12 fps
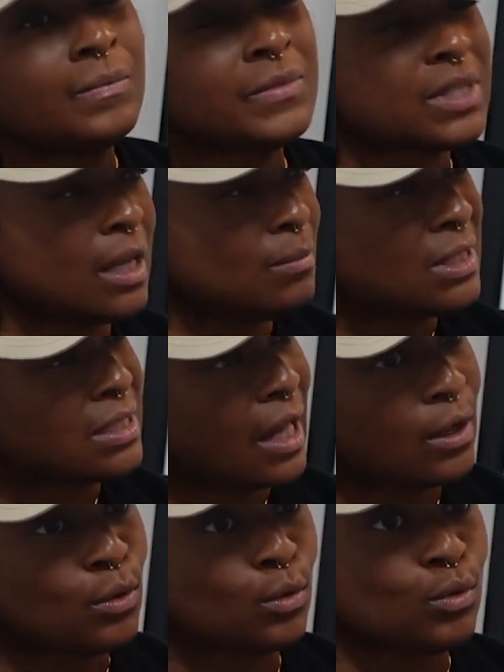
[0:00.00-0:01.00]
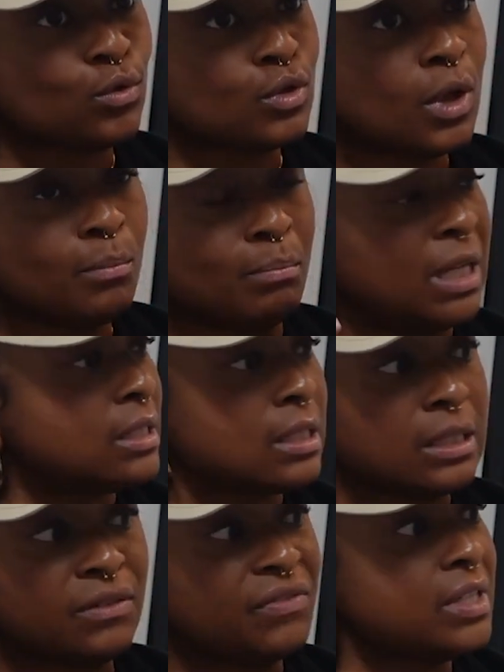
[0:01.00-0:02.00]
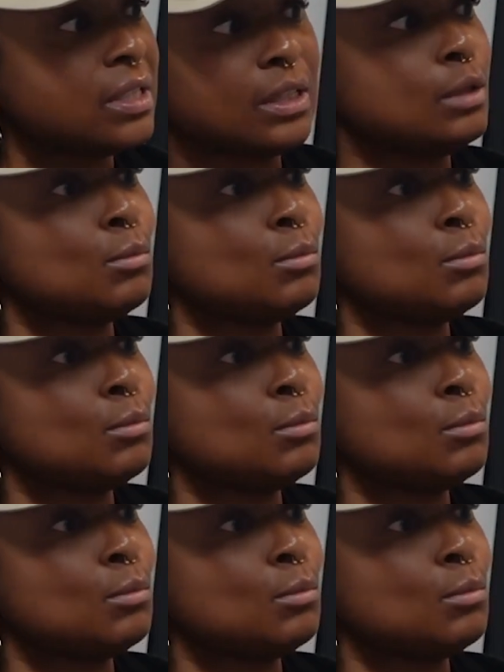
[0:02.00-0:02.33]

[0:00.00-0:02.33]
same cycles, mentally, physically,